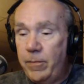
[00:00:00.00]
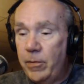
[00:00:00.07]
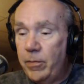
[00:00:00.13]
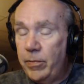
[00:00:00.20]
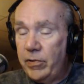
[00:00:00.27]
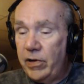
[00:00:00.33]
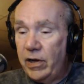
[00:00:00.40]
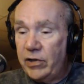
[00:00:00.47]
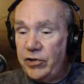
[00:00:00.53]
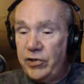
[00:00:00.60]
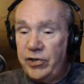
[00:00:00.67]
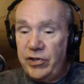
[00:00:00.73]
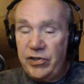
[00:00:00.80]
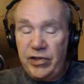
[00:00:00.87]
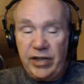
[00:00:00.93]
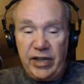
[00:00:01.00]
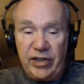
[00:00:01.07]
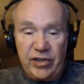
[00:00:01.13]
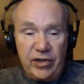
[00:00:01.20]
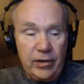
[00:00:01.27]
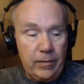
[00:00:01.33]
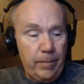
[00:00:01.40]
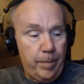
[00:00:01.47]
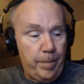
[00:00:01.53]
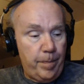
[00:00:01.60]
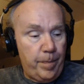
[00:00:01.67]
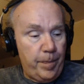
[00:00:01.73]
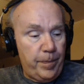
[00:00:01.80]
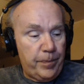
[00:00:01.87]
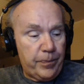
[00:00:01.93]
Vapor production is decent.
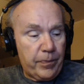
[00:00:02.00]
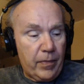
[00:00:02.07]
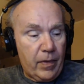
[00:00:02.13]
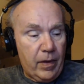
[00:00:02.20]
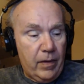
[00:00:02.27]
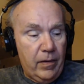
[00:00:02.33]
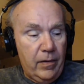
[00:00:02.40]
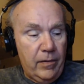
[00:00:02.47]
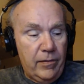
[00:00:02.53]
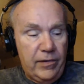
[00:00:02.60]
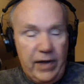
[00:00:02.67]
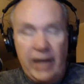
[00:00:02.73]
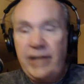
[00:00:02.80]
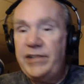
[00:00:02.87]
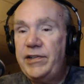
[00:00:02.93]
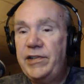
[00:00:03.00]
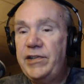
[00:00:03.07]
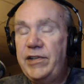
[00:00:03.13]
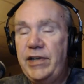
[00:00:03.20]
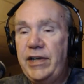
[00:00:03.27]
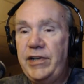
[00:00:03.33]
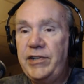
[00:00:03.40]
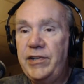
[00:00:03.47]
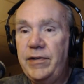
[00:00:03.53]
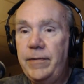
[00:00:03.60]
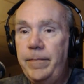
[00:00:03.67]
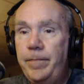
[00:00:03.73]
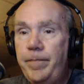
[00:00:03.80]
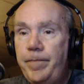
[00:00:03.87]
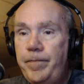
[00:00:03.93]
Taste is
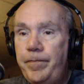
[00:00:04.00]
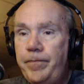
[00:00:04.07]
decent.